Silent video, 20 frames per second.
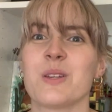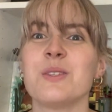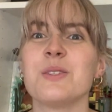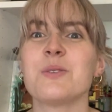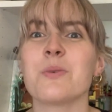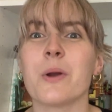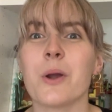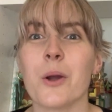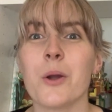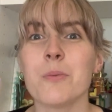
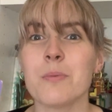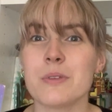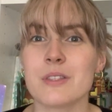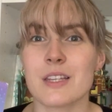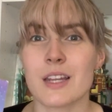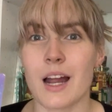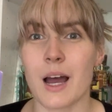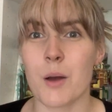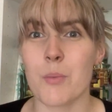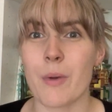So I opened
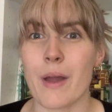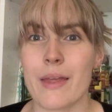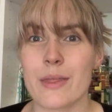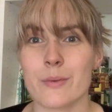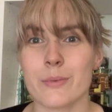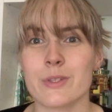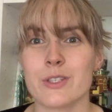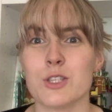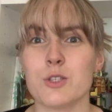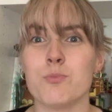it up and there
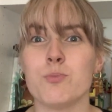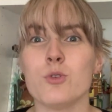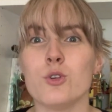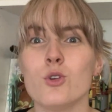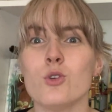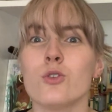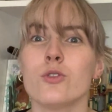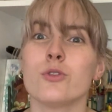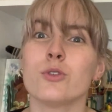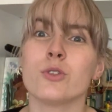was this
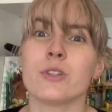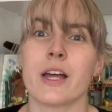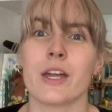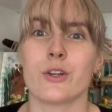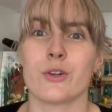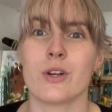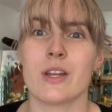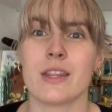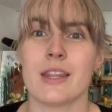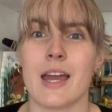beautiful
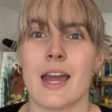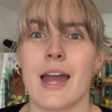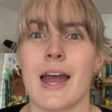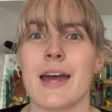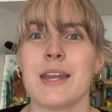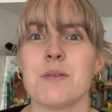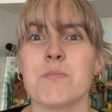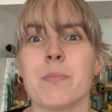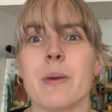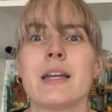letter in there,
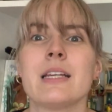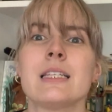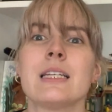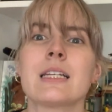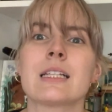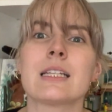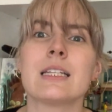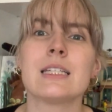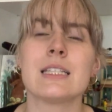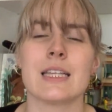and it
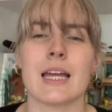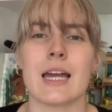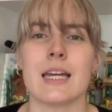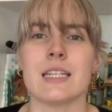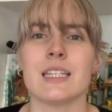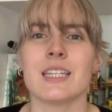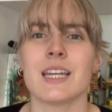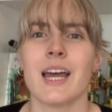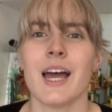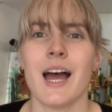basically
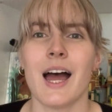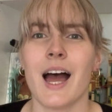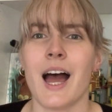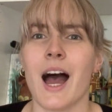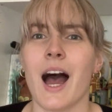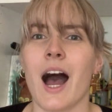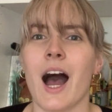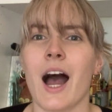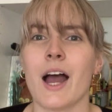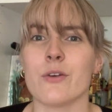said,
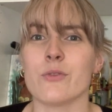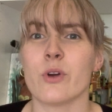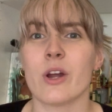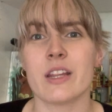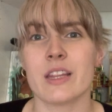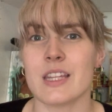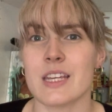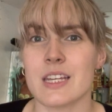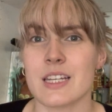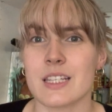I
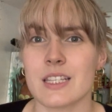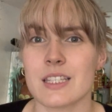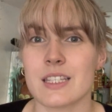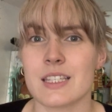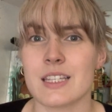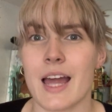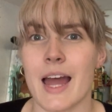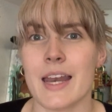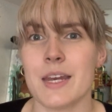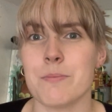read
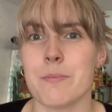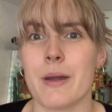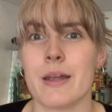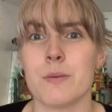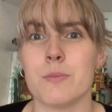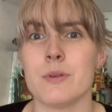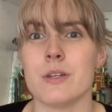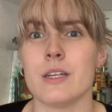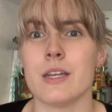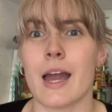this and it
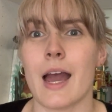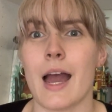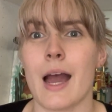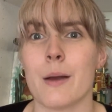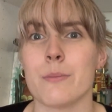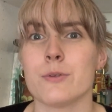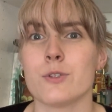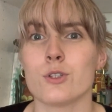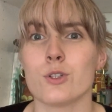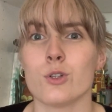made me
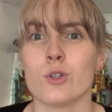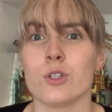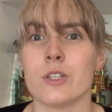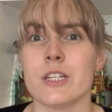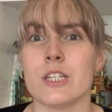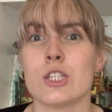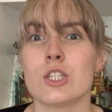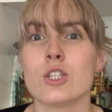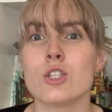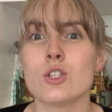absolutely
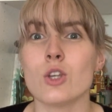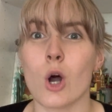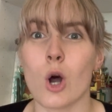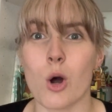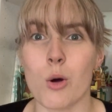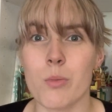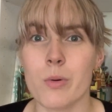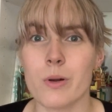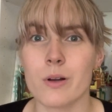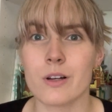
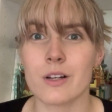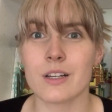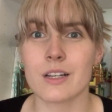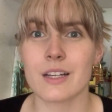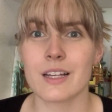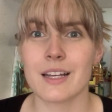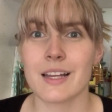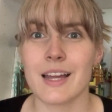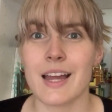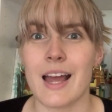sob,
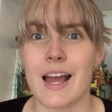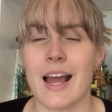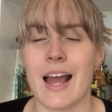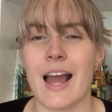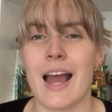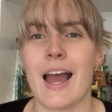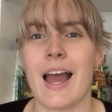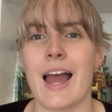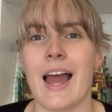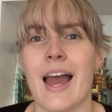
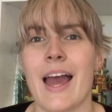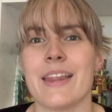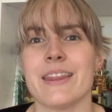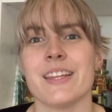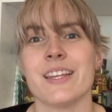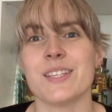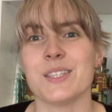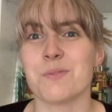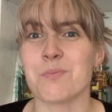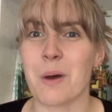and
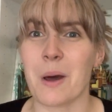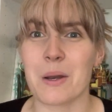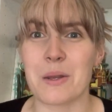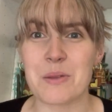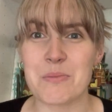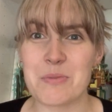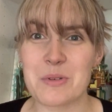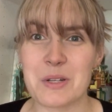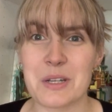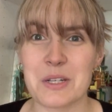this is part of the book